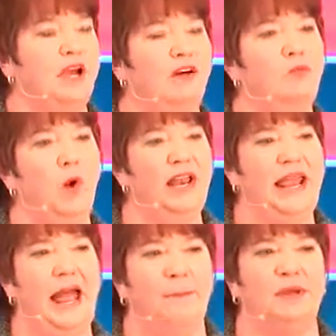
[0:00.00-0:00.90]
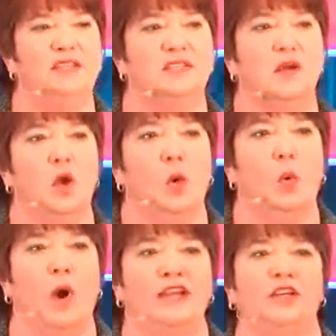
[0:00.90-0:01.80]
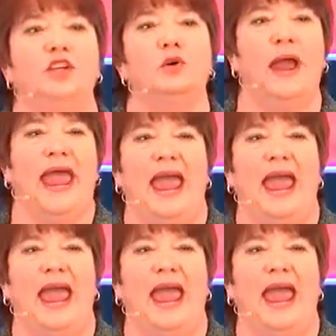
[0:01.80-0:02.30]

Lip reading: of what happens when you